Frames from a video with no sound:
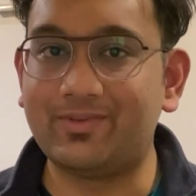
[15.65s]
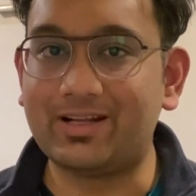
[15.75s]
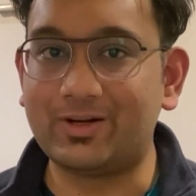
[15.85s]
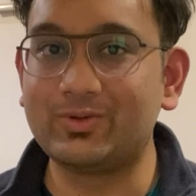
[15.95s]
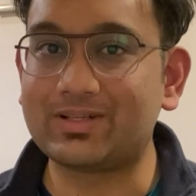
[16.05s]

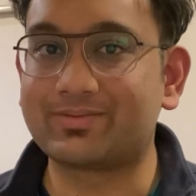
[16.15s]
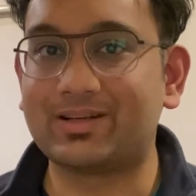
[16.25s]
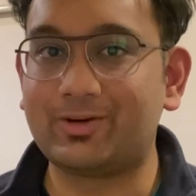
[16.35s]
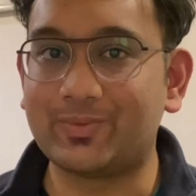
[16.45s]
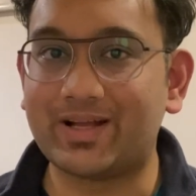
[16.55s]
then do
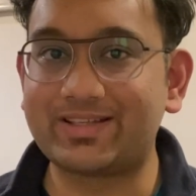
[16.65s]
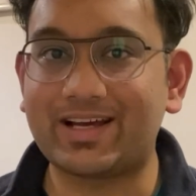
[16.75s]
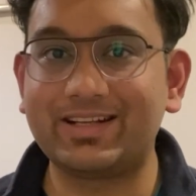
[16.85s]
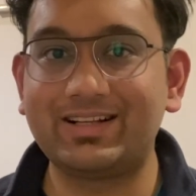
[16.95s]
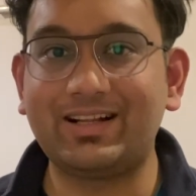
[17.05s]
subscribe to my
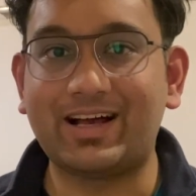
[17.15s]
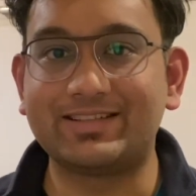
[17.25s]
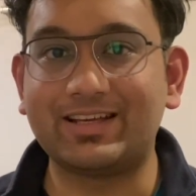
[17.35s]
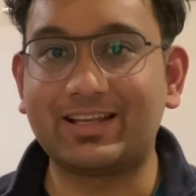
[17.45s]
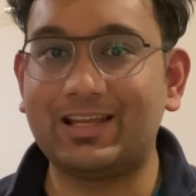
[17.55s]
channel as
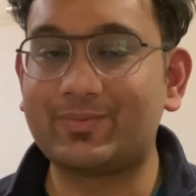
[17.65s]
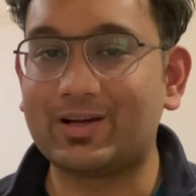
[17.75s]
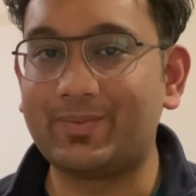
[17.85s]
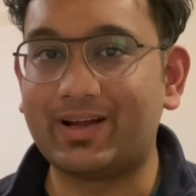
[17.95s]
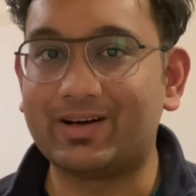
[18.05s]
I keep
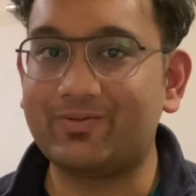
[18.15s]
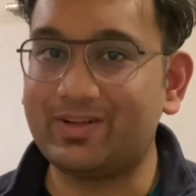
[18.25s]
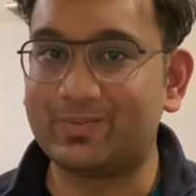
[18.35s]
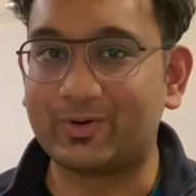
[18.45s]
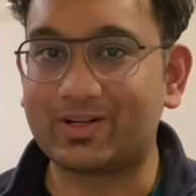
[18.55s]
coming up
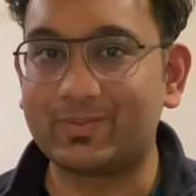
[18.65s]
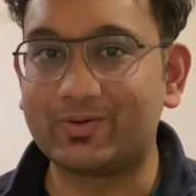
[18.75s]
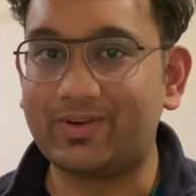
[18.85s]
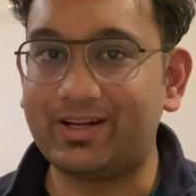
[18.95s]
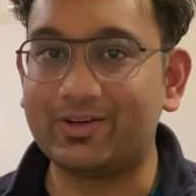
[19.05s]
with more and more
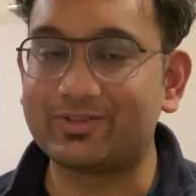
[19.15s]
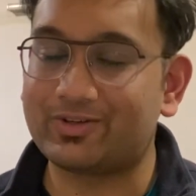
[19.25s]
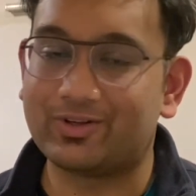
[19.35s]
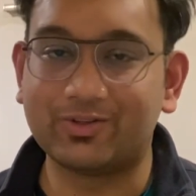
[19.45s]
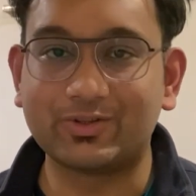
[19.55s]
videos
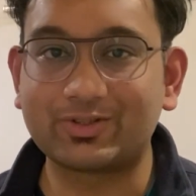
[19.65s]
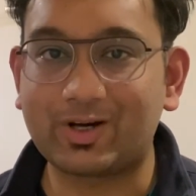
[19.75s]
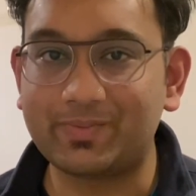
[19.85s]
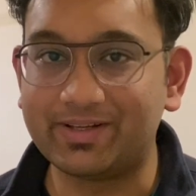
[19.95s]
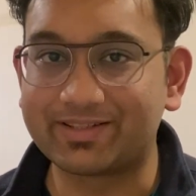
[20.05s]
on those
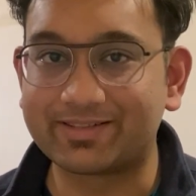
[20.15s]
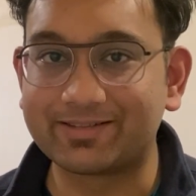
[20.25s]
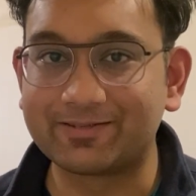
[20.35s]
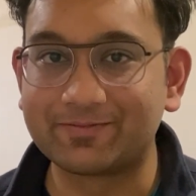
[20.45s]
topics.